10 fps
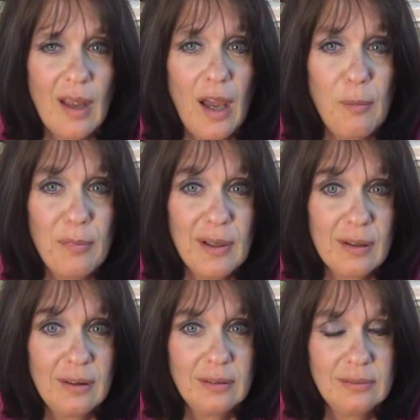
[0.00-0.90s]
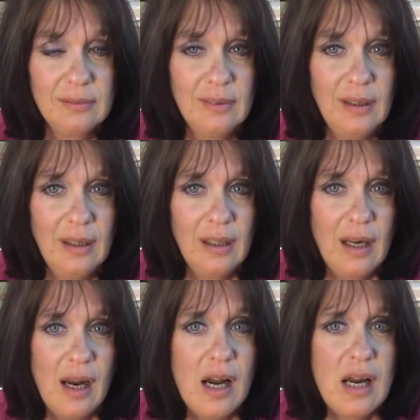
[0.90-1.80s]
a middle,
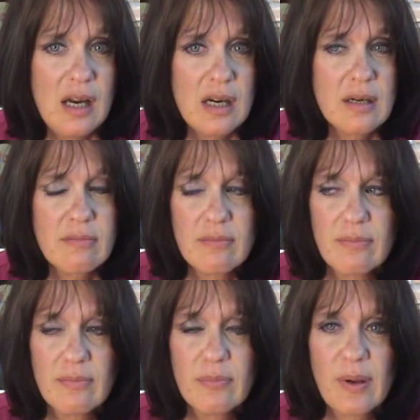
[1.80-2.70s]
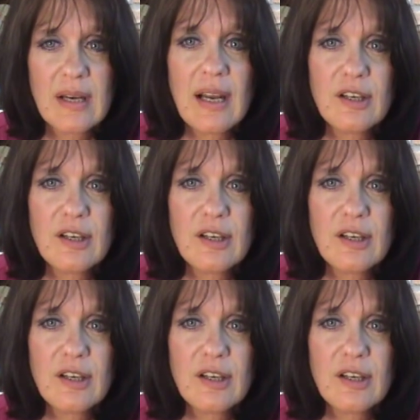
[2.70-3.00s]
and by